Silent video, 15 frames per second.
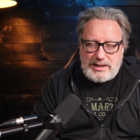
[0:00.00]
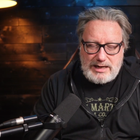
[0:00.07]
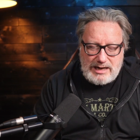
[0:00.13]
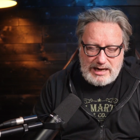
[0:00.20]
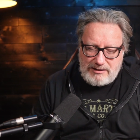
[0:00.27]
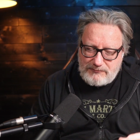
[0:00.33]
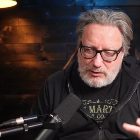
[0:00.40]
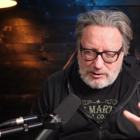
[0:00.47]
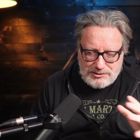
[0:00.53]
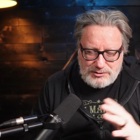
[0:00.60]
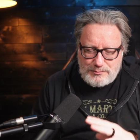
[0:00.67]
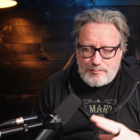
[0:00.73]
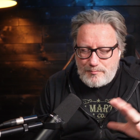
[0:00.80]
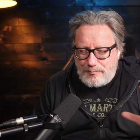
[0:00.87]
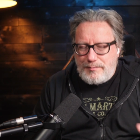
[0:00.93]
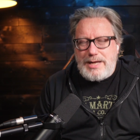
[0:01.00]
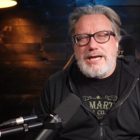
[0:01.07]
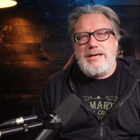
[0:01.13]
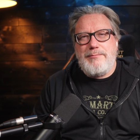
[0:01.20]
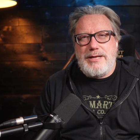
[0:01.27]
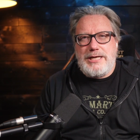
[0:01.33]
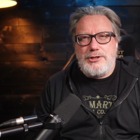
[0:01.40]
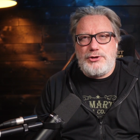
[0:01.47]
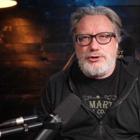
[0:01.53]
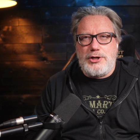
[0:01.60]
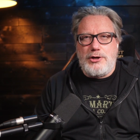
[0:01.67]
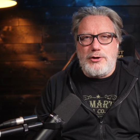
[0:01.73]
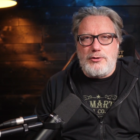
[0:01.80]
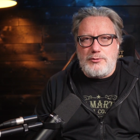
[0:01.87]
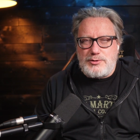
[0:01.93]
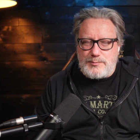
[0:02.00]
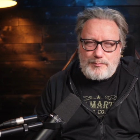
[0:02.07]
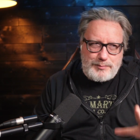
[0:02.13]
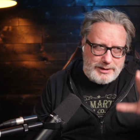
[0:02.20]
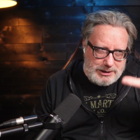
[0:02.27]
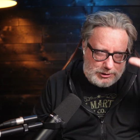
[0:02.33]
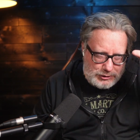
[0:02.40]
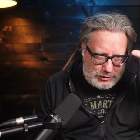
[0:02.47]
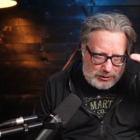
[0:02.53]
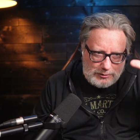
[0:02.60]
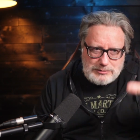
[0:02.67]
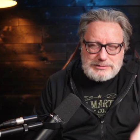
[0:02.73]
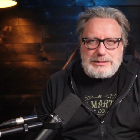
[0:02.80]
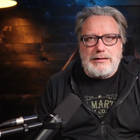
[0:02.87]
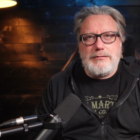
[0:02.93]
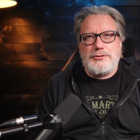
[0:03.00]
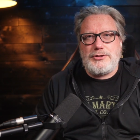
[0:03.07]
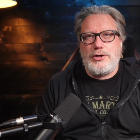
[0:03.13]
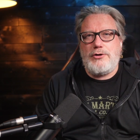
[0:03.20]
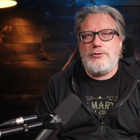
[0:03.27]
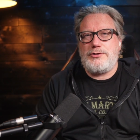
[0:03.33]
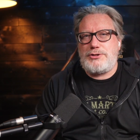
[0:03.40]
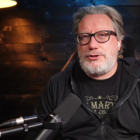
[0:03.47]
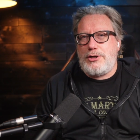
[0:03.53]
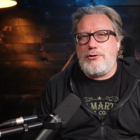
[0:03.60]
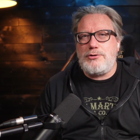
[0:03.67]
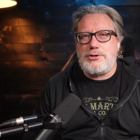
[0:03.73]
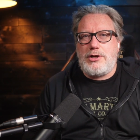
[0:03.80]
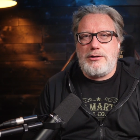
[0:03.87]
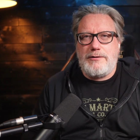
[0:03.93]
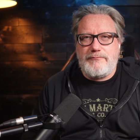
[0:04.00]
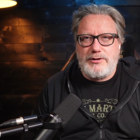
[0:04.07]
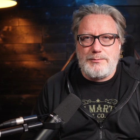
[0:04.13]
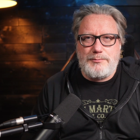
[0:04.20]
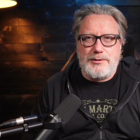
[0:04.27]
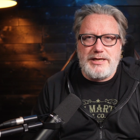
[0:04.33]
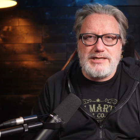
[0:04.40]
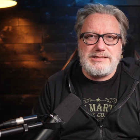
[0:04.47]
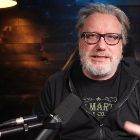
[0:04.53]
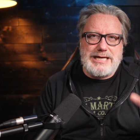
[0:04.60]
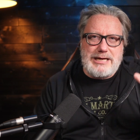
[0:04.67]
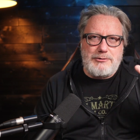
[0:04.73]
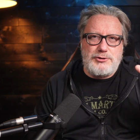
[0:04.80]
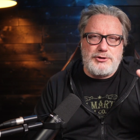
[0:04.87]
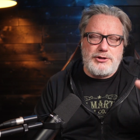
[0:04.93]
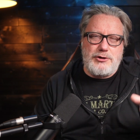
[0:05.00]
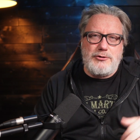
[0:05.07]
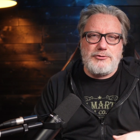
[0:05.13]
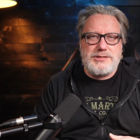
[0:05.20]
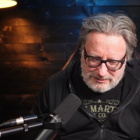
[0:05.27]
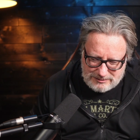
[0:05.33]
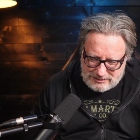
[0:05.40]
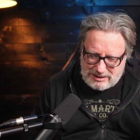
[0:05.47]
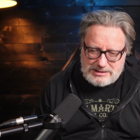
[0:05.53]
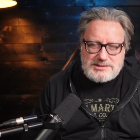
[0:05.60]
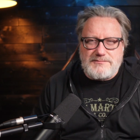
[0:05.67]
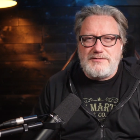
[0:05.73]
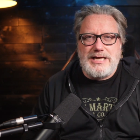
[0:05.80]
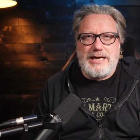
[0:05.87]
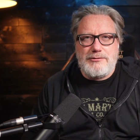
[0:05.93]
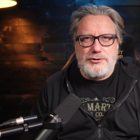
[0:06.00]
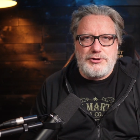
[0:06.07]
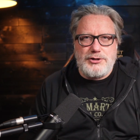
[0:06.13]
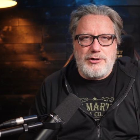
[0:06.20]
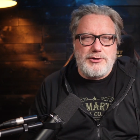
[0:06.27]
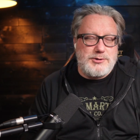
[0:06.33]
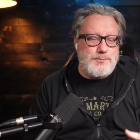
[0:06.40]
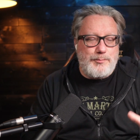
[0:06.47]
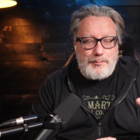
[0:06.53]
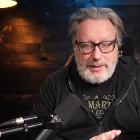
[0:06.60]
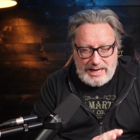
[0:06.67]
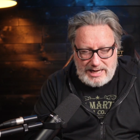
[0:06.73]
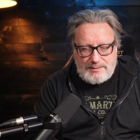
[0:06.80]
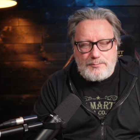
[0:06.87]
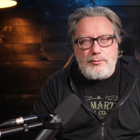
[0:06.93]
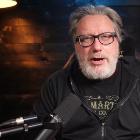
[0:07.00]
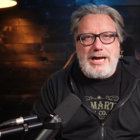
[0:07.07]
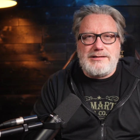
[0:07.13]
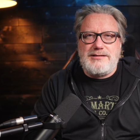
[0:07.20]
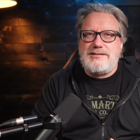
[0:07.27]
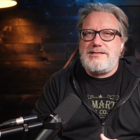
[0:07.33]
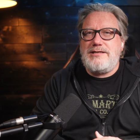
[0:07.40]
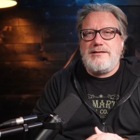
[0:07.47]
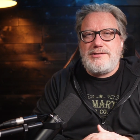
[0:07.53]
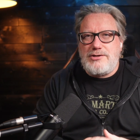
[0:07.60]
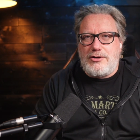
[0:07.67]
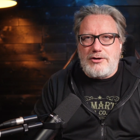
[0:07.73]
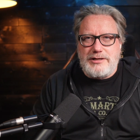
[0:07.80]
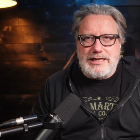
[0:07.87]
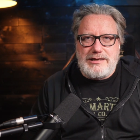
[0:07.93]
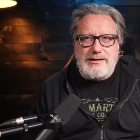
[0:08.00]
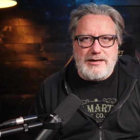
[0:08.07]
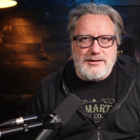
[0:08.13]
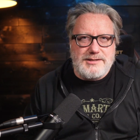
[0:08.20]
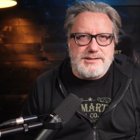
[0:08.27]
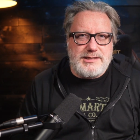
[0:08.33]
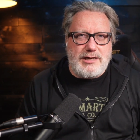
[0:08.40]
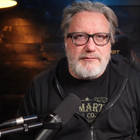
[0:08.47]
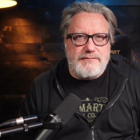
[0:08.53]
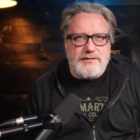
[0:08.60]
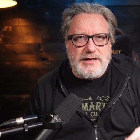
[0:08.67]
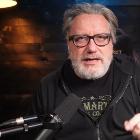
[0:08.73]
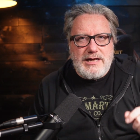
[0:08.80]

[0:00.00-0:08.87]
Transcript: I've gone to many, many shows, big shows, little shows, shows all over the place, loud shows, lots of loud shows, band practices, all that kind of stuff.